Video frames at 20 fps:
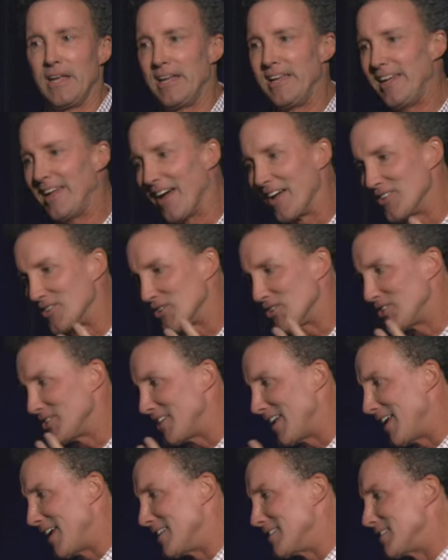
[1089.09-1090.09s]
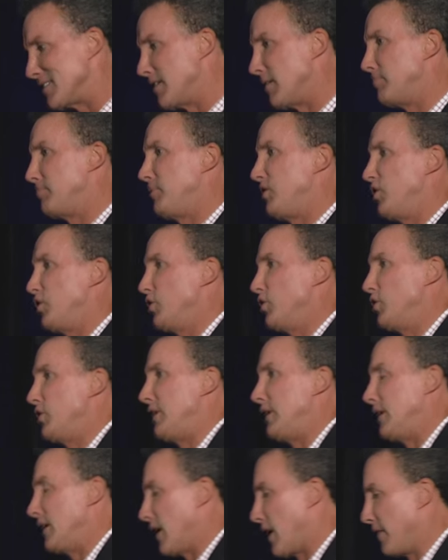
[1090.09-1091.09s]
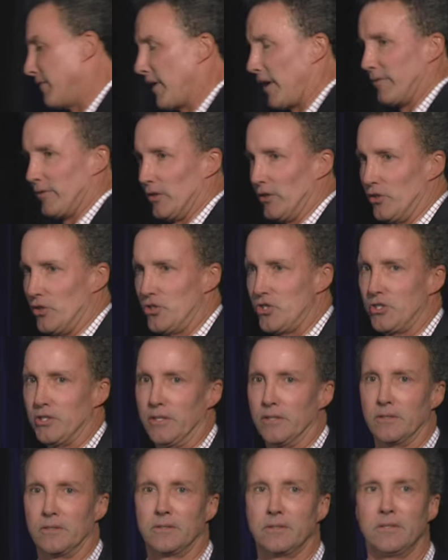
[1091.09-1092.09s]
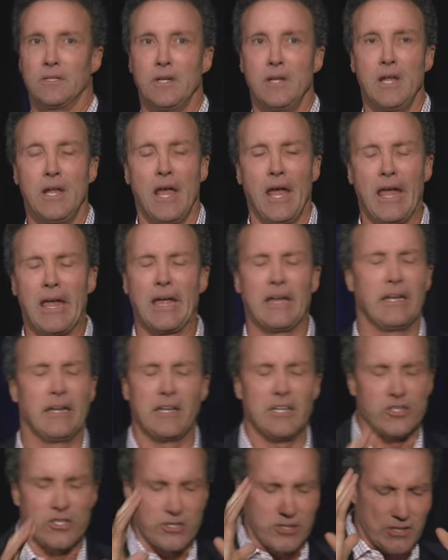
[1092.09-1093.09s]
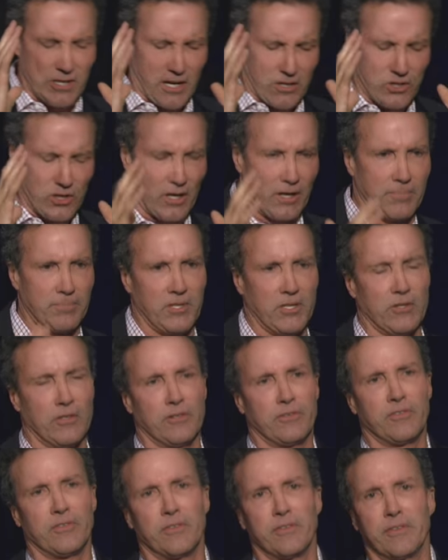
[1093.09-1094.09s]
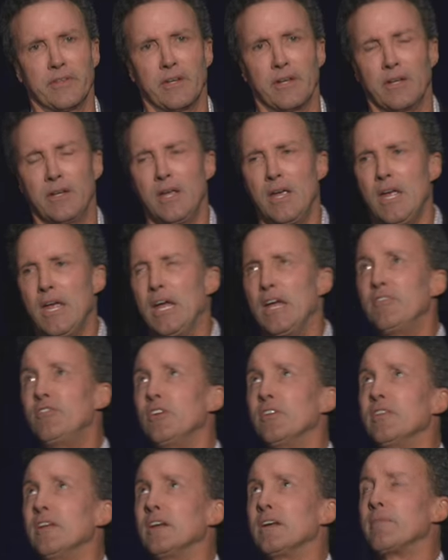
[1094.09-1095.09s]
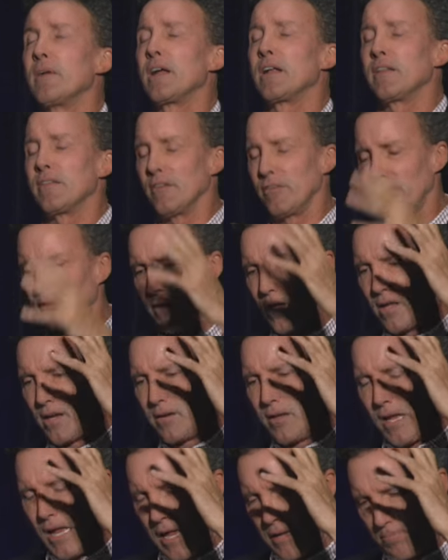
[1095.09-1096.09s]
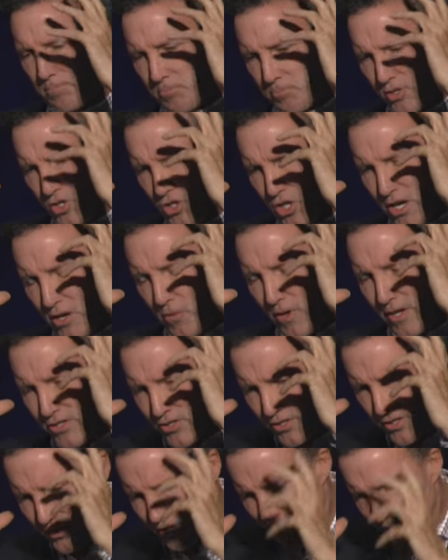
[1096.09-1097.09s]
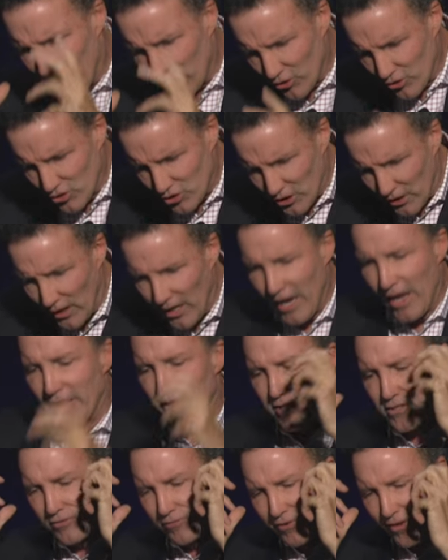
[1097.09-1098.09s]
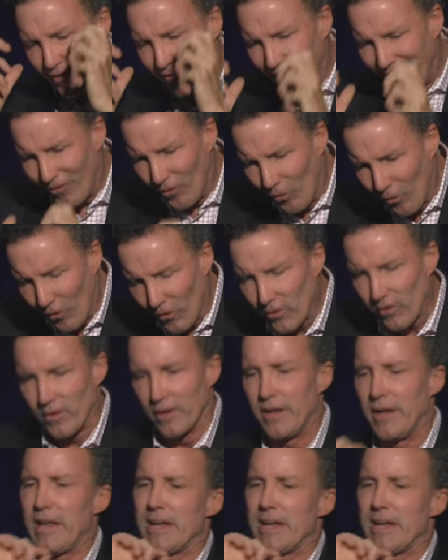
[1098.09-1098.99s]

He understands the beauty of evolution. And it is such a beautiful thing. If you think about it, the sun generates this energy that's very ordered.